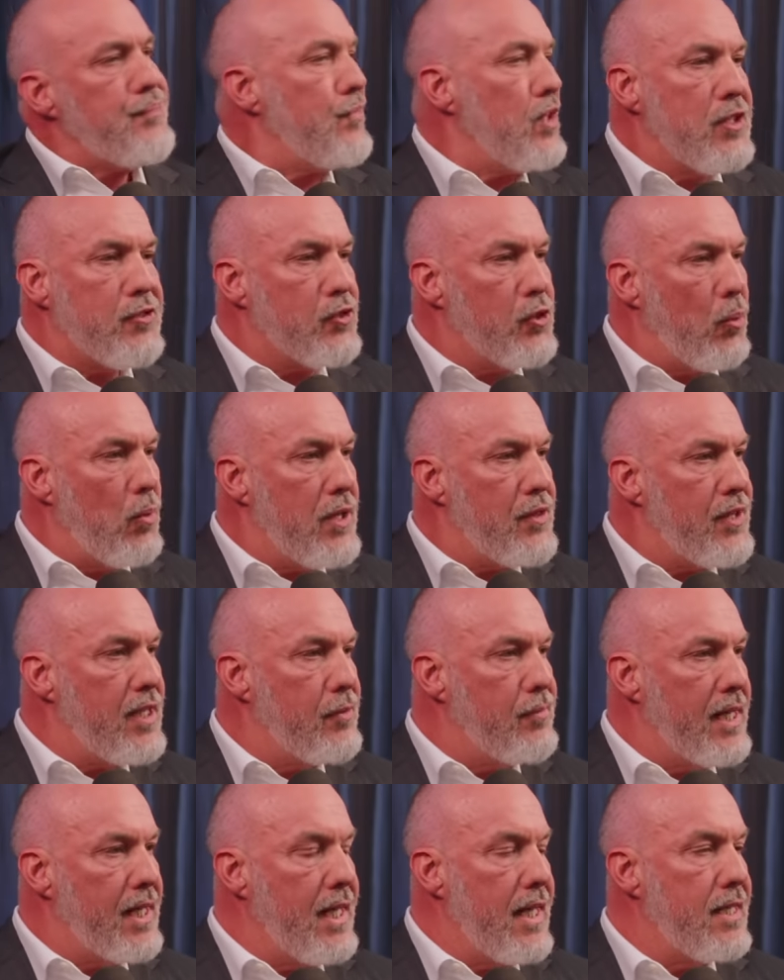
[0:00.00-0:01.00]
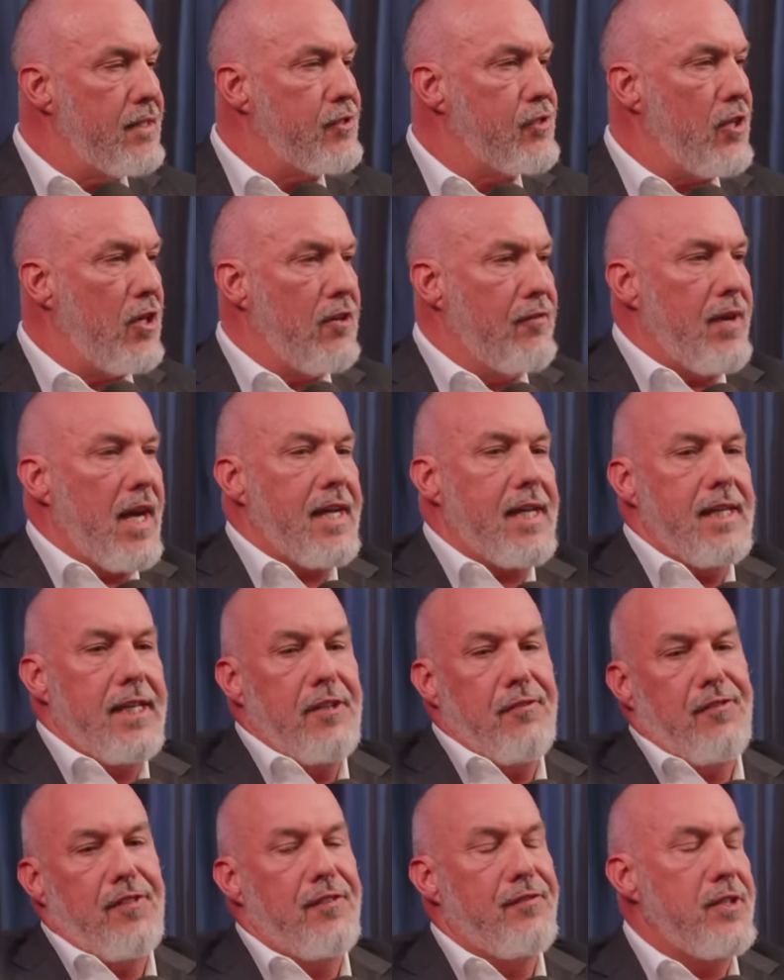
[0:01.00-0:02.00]
It's the one thing we can't solve. I could
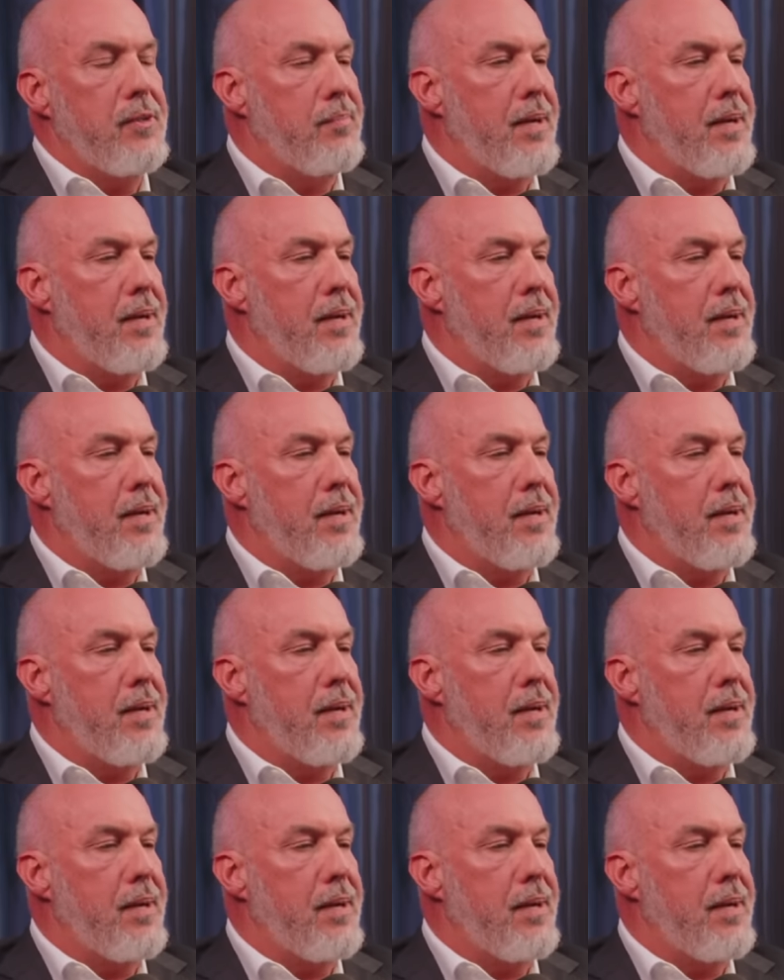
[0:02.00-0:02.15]
eat 50